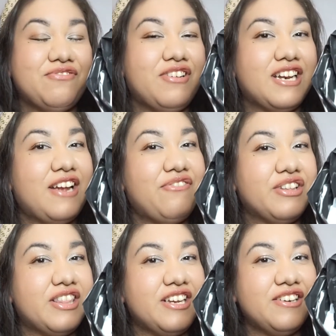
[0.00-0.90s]
what
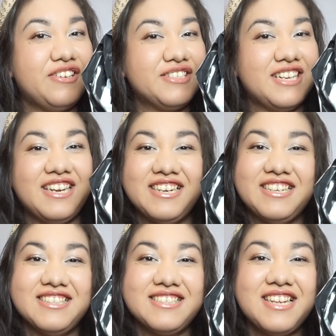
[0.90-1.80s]
everything looks like
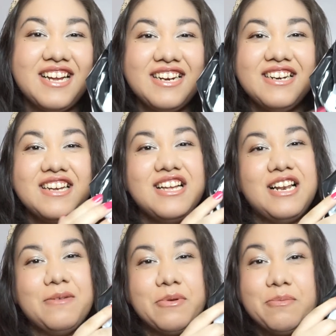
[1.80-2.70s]
inside.
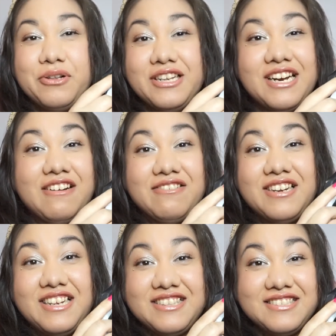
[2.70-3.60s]
Let me pull it
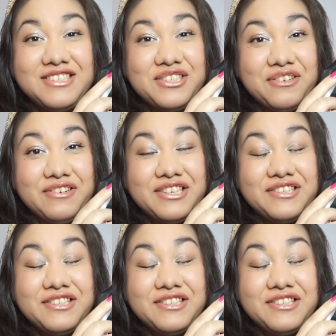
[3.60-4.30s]
out and show it to